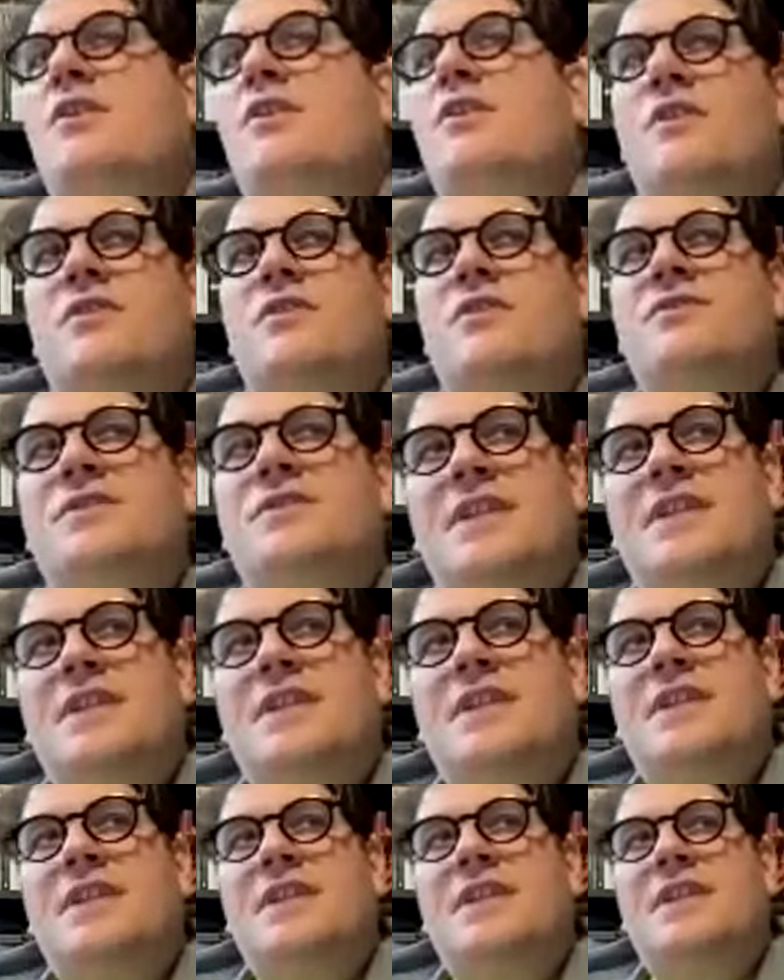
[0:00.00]
they're
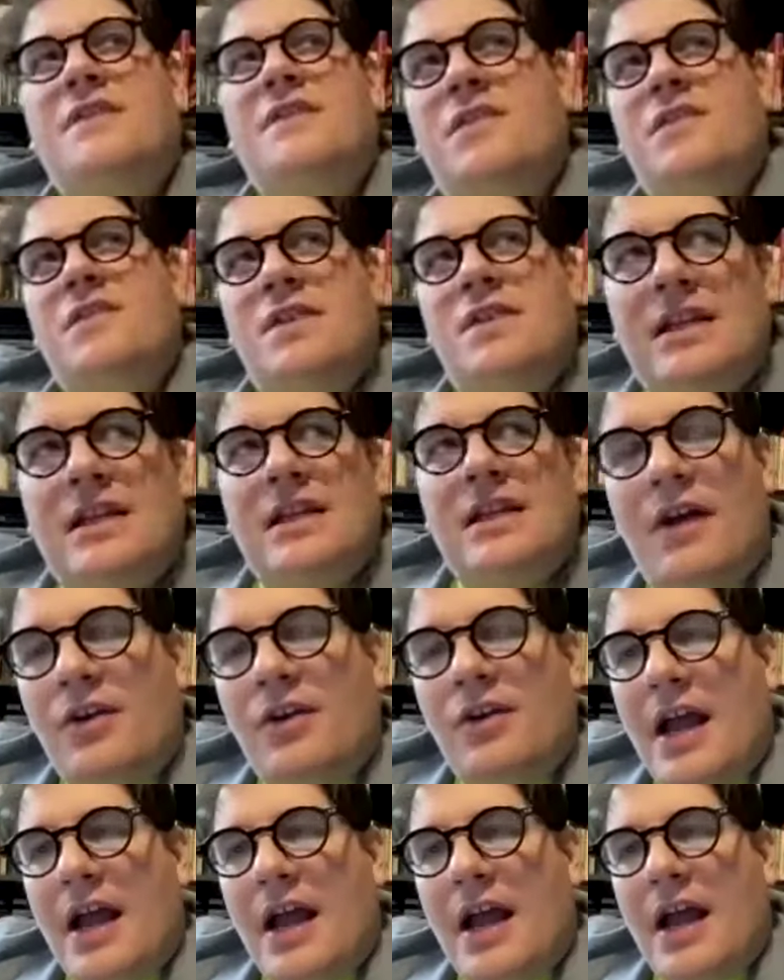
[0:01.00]
different than other
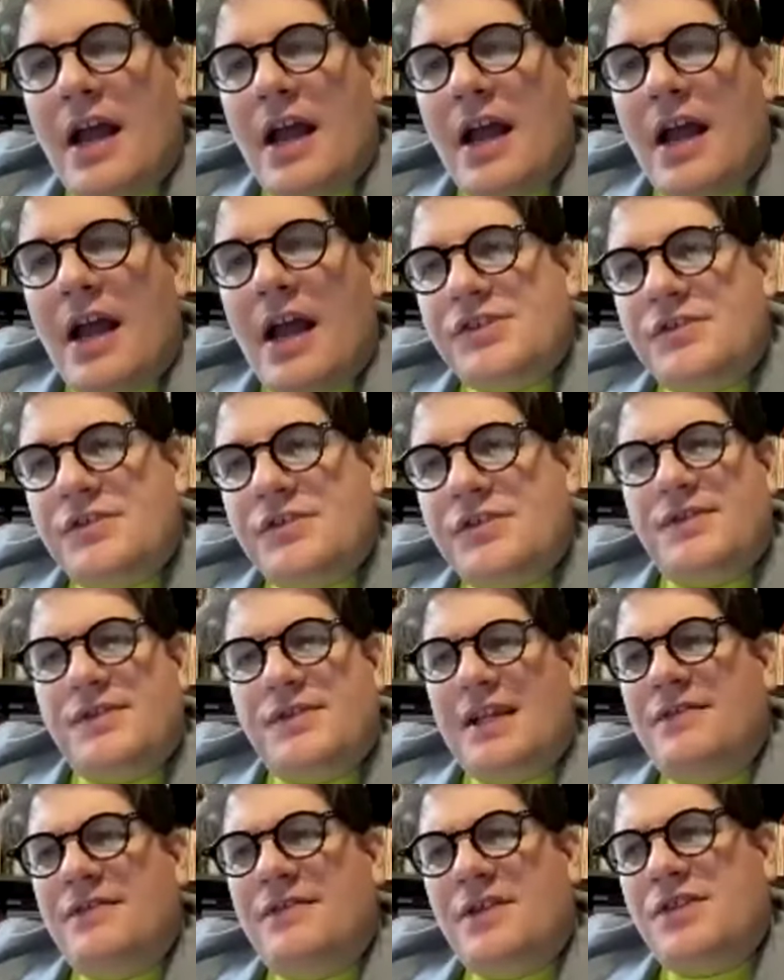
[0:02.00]
action or science fiction
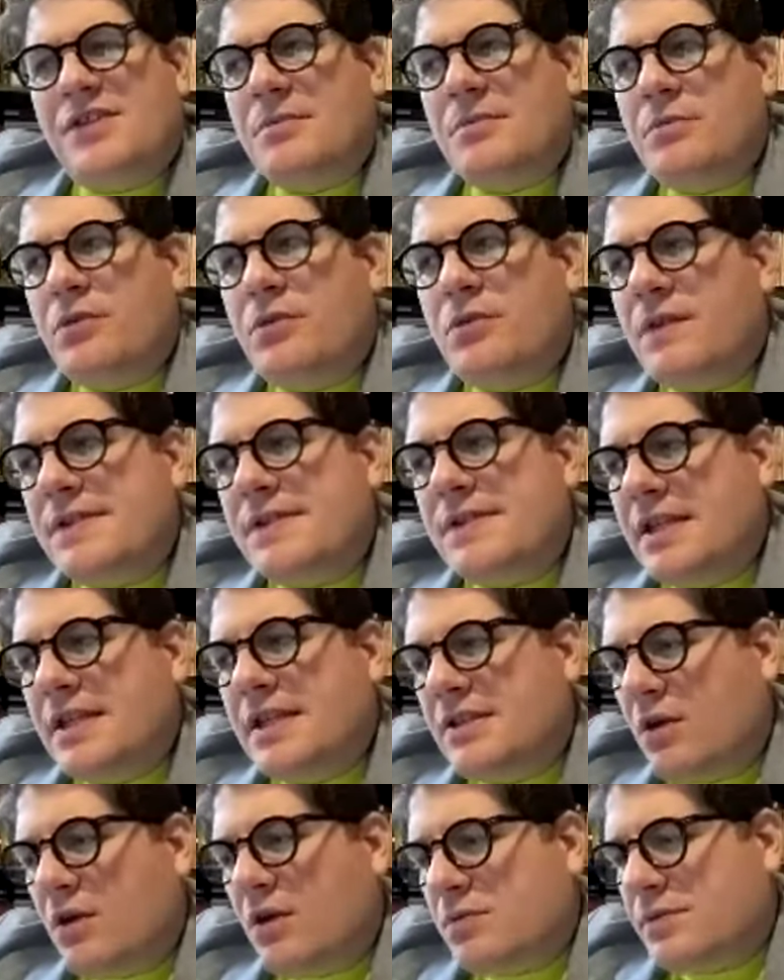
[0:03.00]
movies. They don't
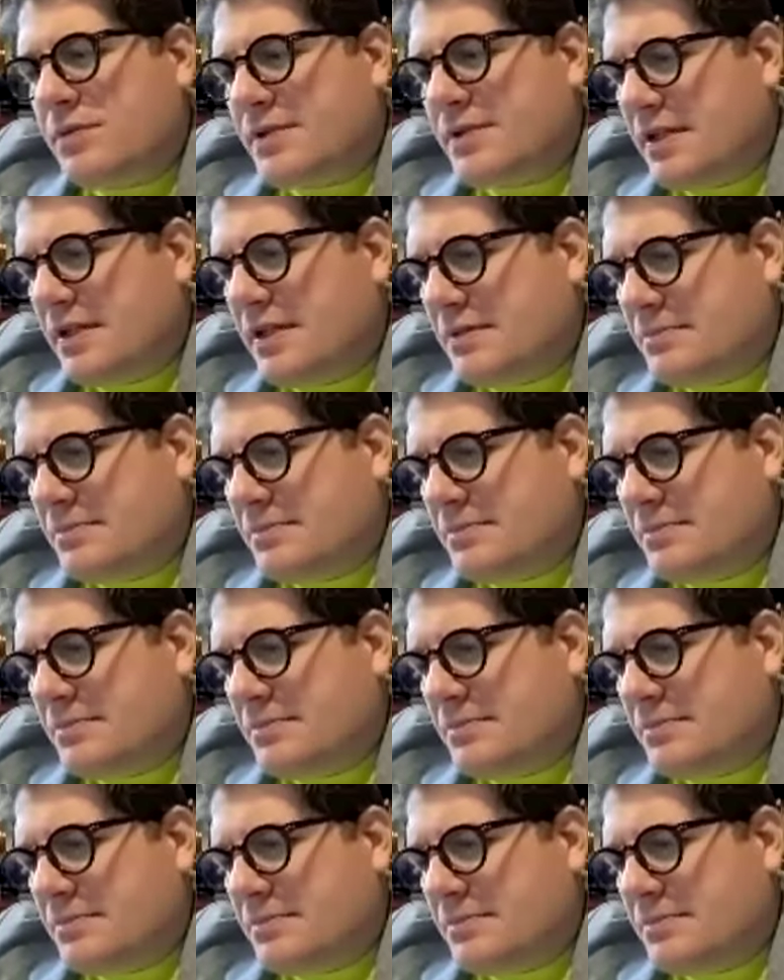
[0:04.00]
um,